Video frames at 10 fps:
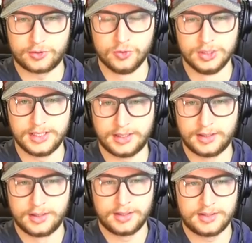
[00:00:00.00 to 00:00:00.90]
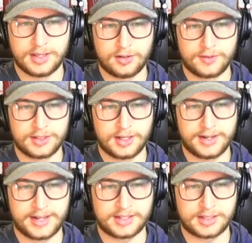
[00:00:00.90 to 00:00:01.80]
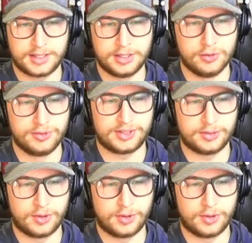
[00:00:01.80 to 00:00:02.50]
Gouli is in over the line, gets it to Hughes,